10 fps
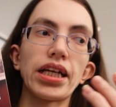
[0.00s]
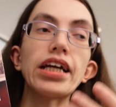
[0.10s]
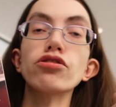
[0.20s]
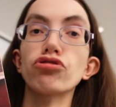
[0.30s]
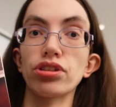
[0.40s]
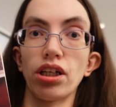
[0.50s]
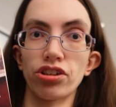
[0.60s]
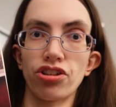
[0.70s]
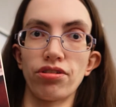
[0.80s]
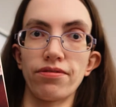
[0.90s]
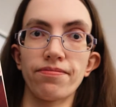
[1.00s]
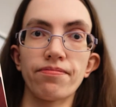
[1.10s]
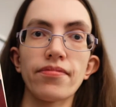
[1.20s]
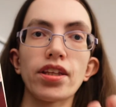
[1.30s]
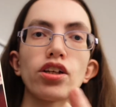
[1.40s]
introduction
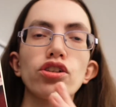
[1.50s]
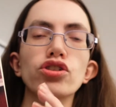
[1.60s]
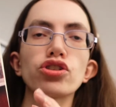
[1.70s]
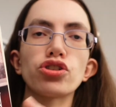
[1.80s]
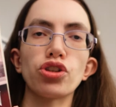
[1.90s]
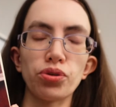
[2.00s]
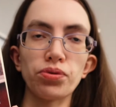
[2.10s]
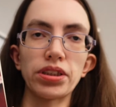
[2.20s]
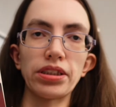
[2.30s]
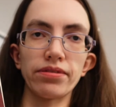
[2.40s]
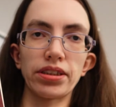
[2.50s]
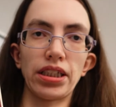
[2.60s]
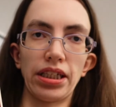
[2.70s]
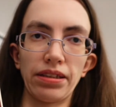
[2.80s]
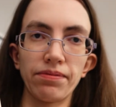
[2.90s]
to Stephen
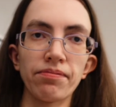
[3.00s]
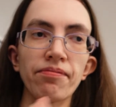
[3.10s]
King.